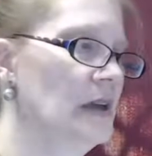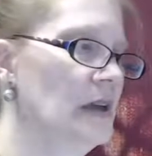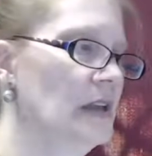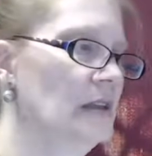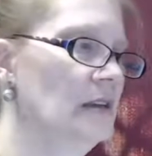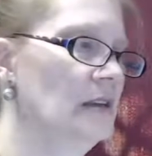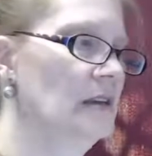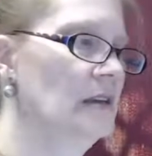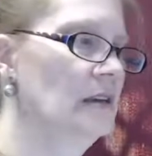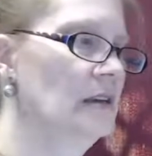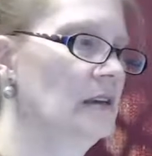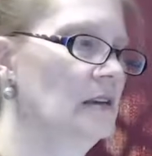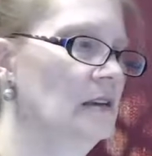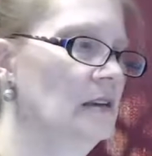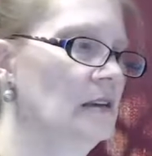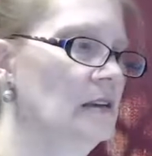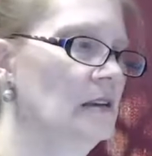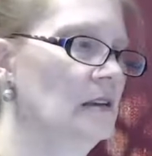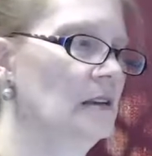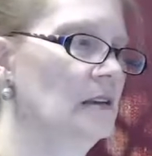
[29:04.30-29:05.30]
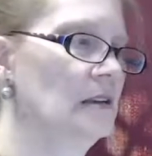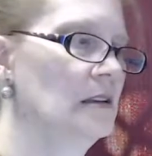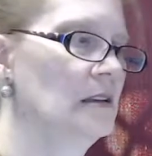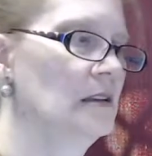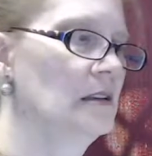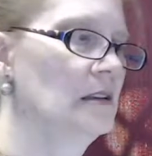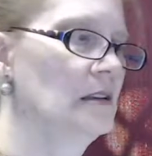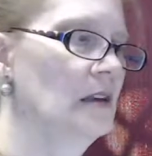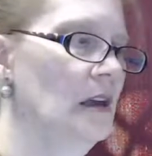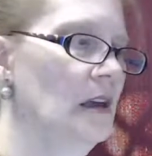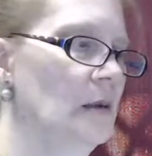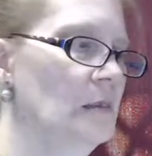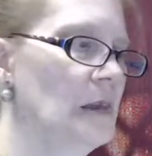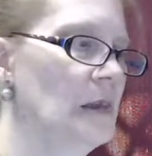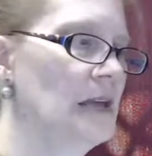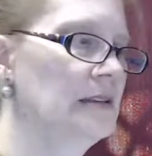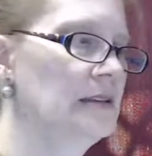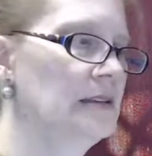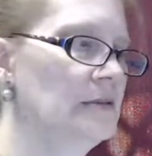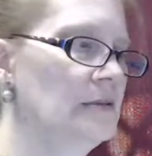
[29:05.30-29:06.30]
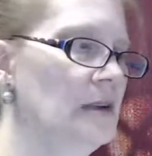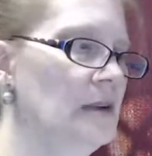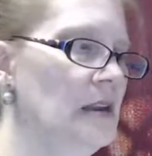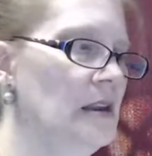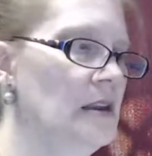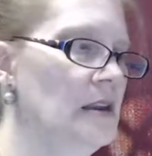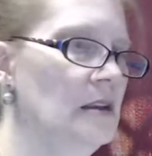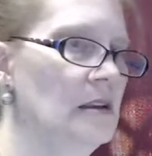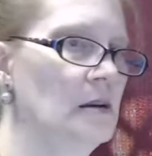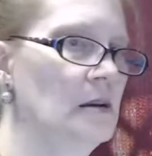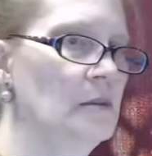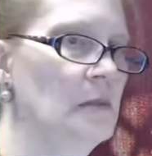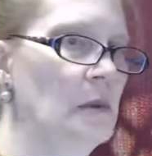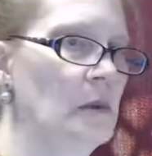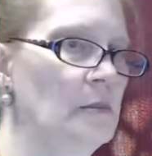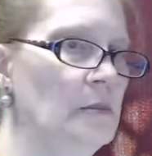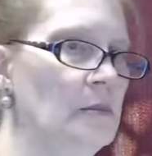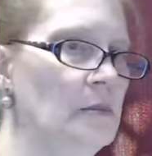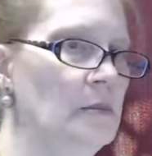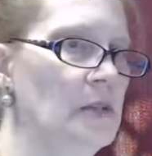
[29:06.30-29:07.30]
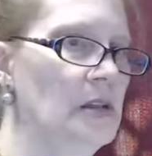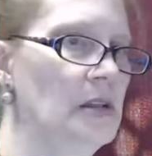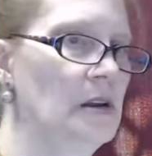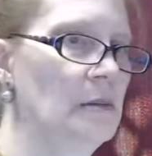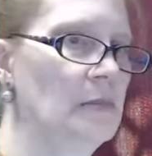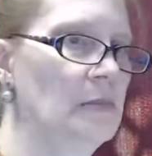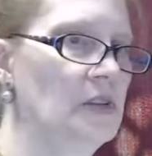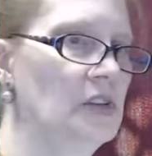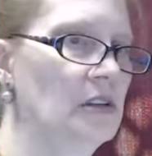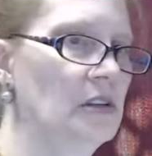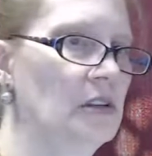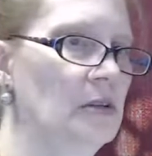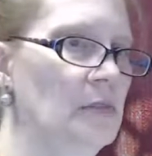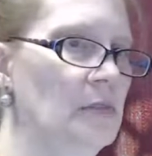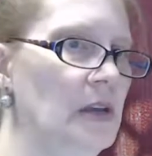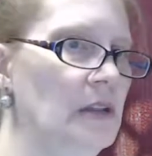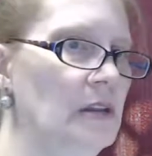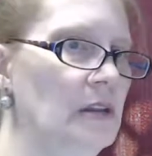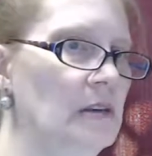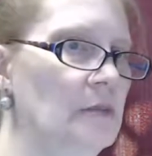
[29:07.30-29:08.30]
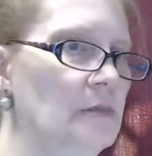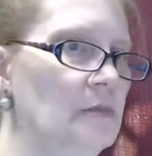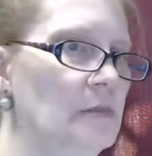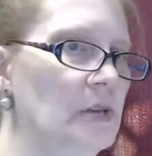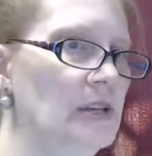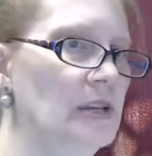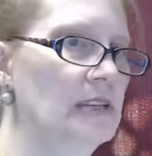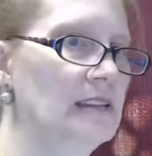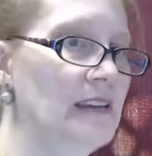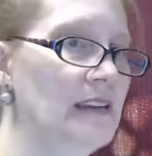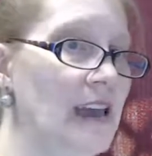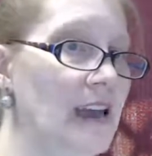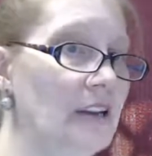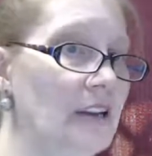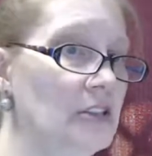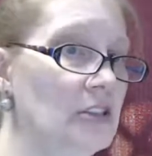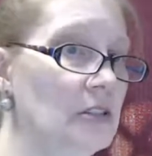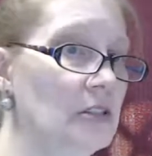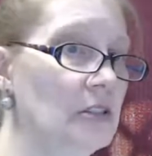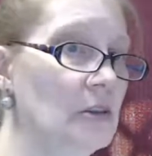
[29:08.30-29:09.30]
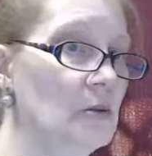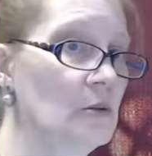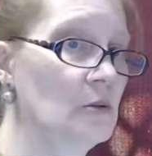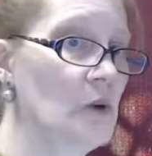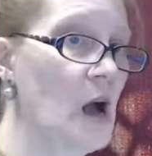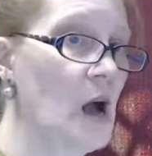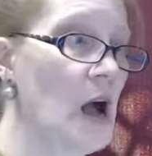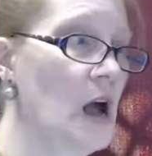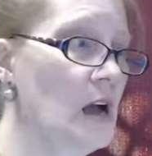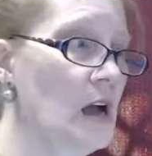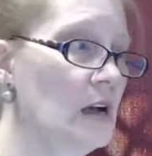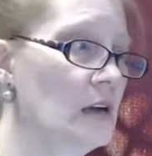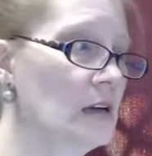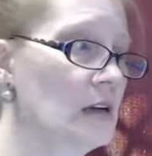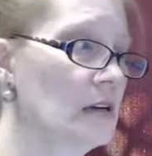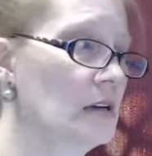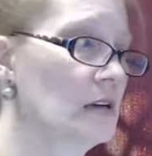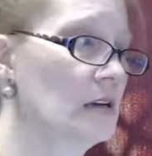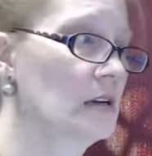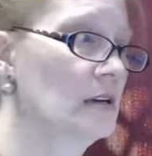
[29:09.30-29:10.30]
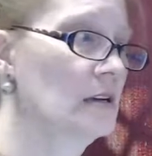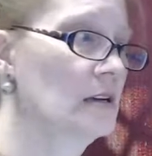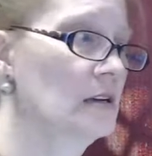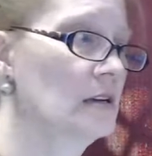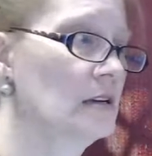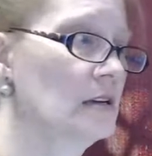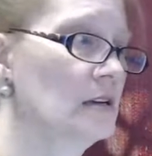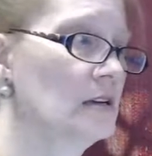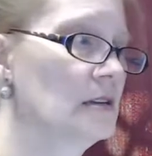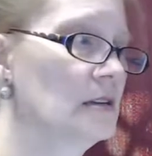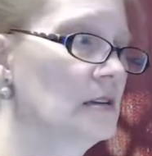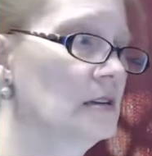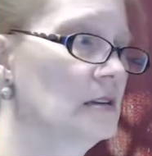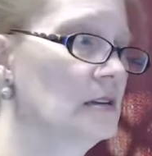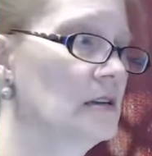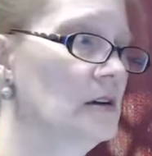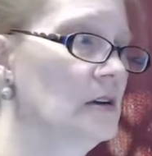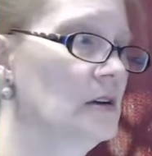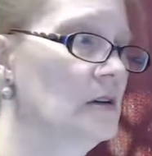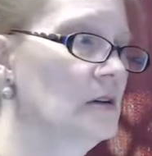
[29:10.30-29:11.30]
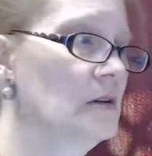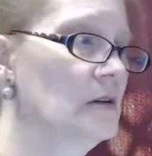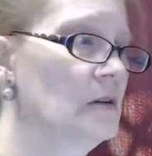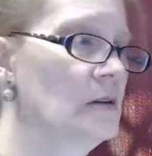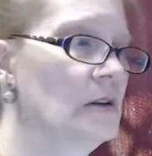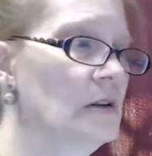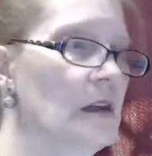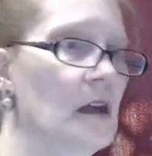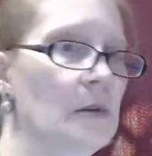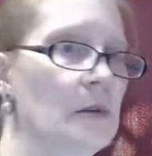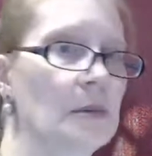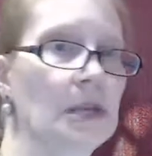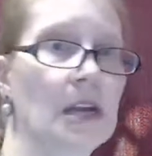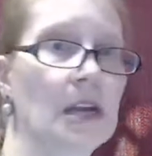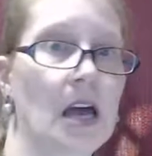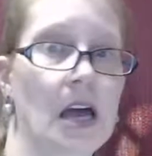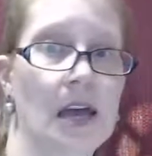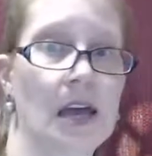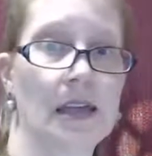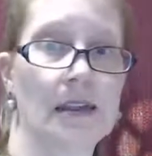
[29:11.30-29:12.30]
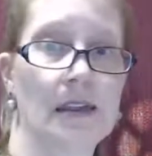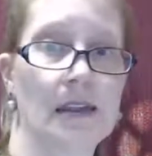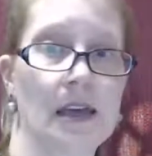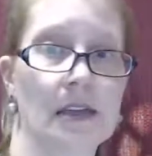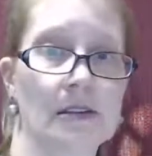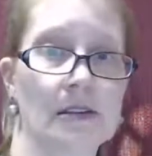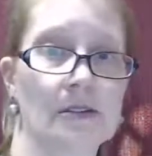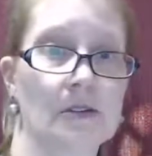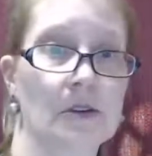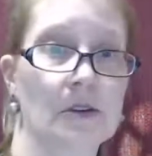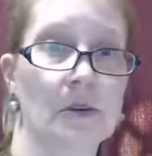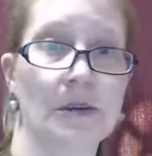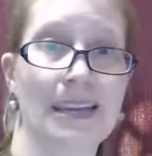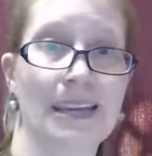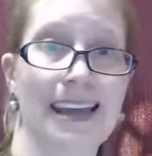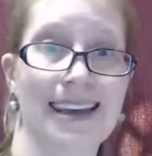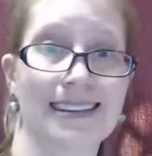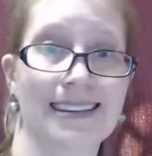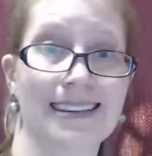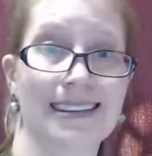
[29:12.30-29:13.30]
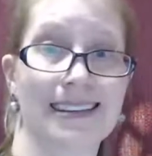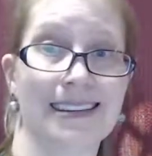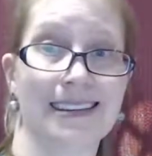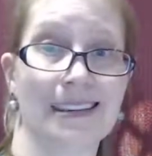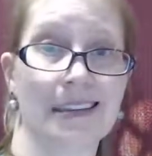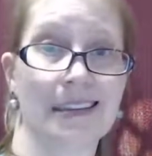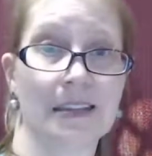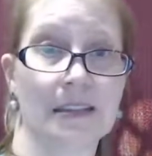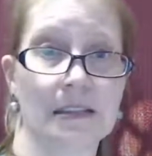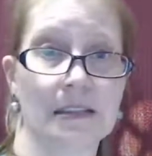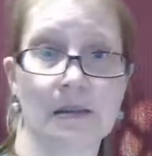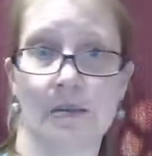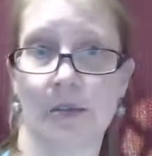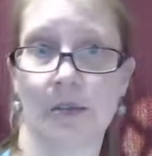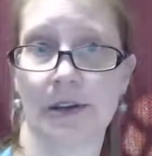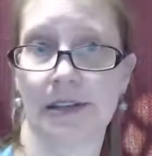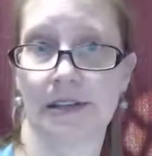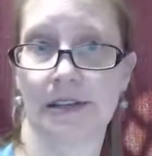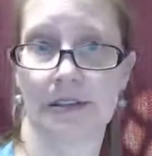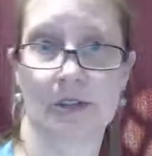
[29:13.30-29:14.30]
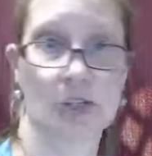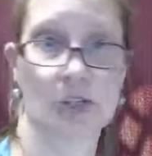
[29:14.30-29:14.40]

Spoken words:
belly, a macerated, a beat up jelly belly, but it's actually a rock. So yeah, I'm going to hide that so nobody accidentally eats it and breaks a